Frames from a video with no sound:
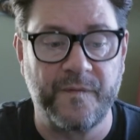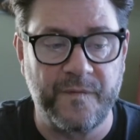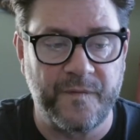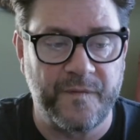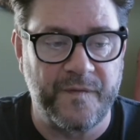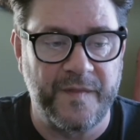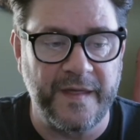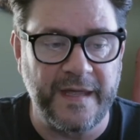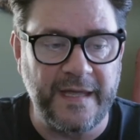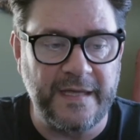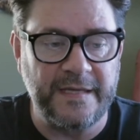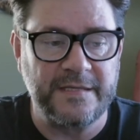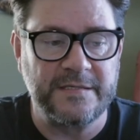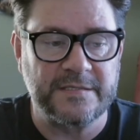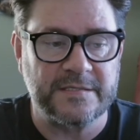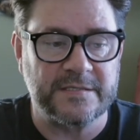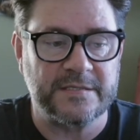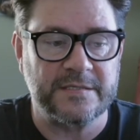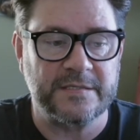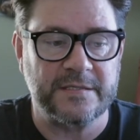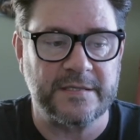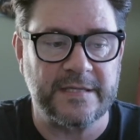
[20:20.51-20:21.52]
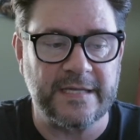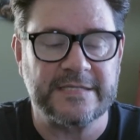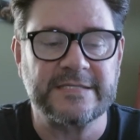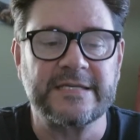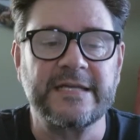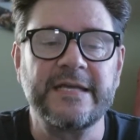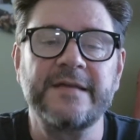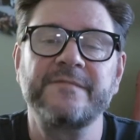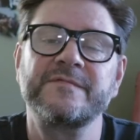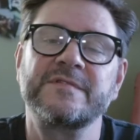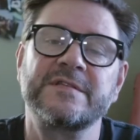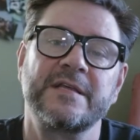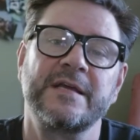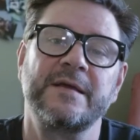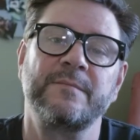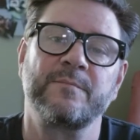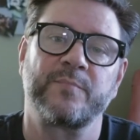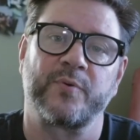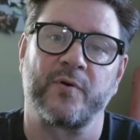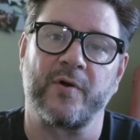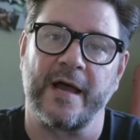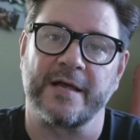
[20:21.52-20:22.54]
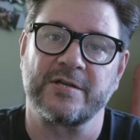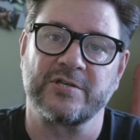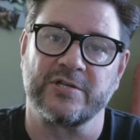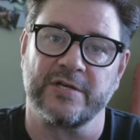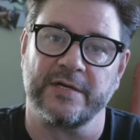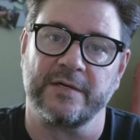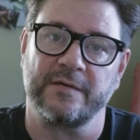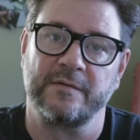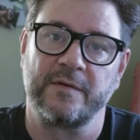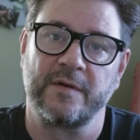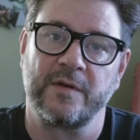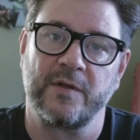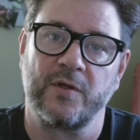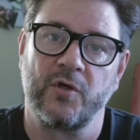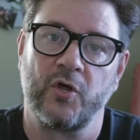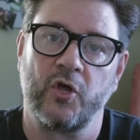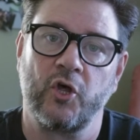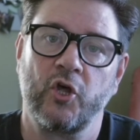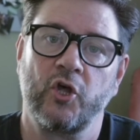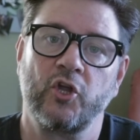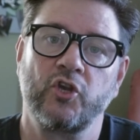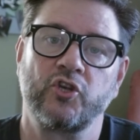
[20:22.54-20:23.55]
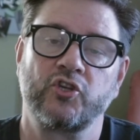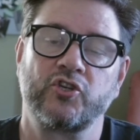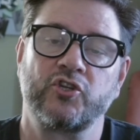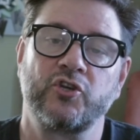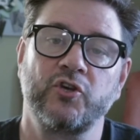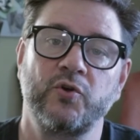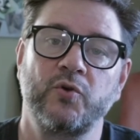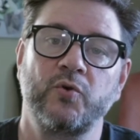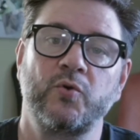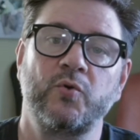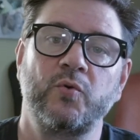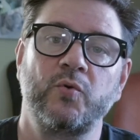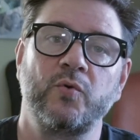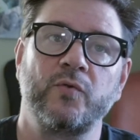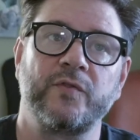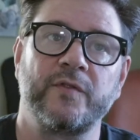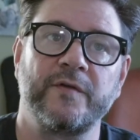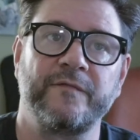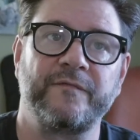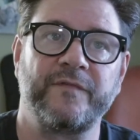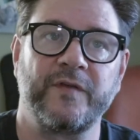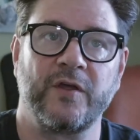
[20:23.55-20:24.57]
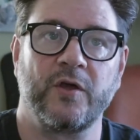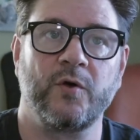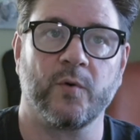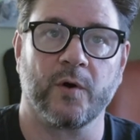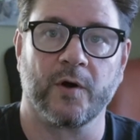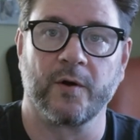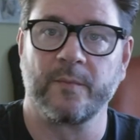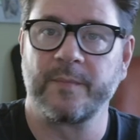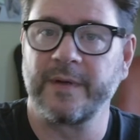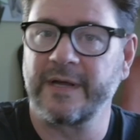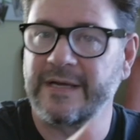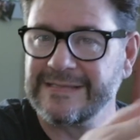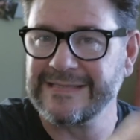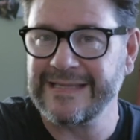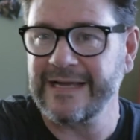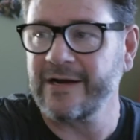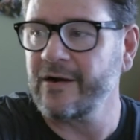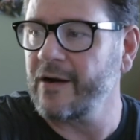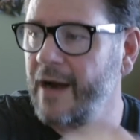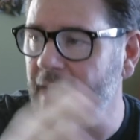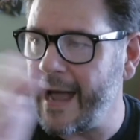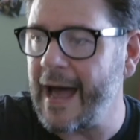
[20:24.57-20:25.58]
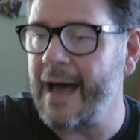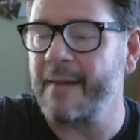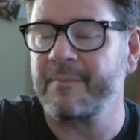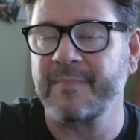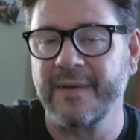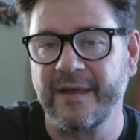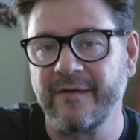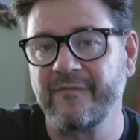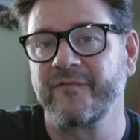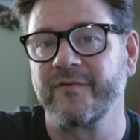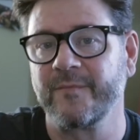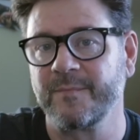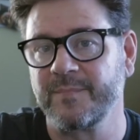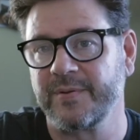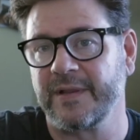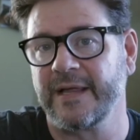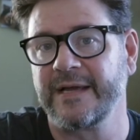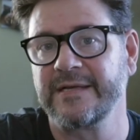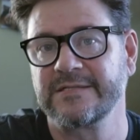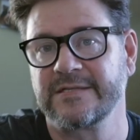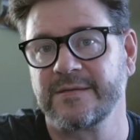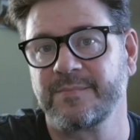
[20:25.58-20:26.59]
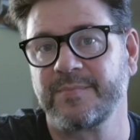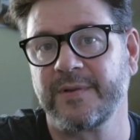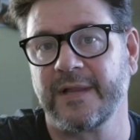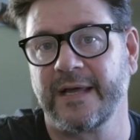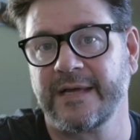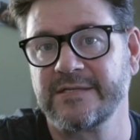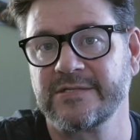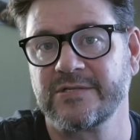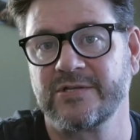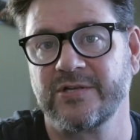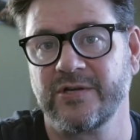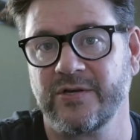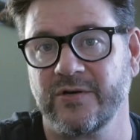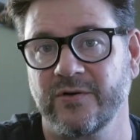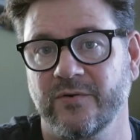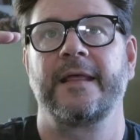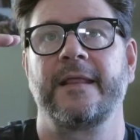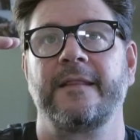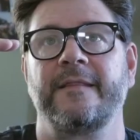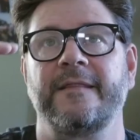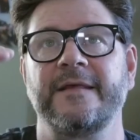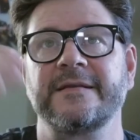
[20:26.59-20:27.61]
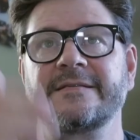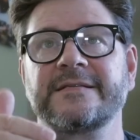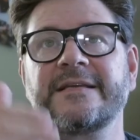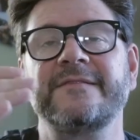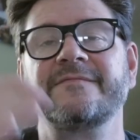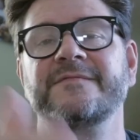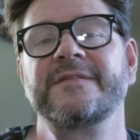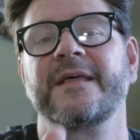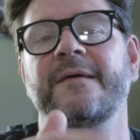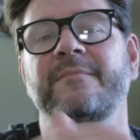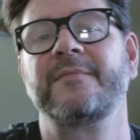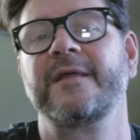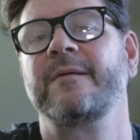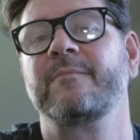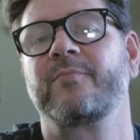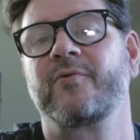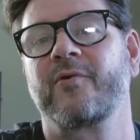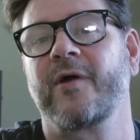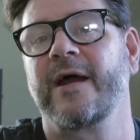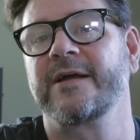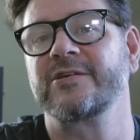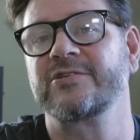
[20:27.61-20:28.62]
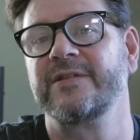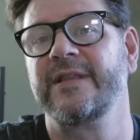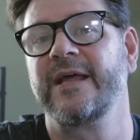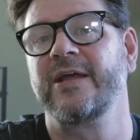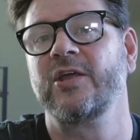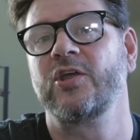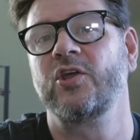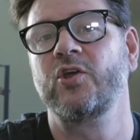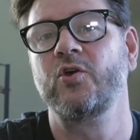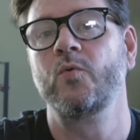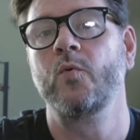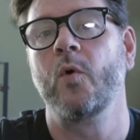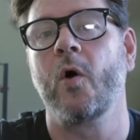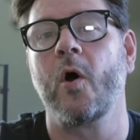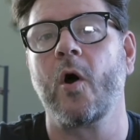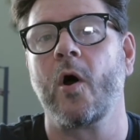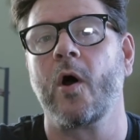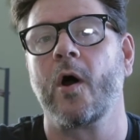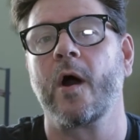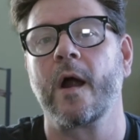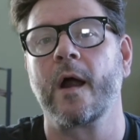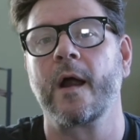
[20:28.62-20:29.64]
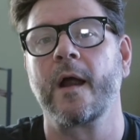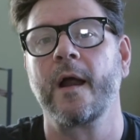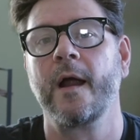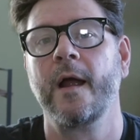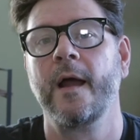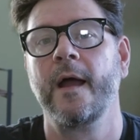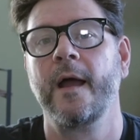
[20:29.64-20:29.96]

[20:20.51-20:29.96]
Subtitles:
This gives the impression to the viewer, because they're hopping from place to place too. This gives them the impression that you are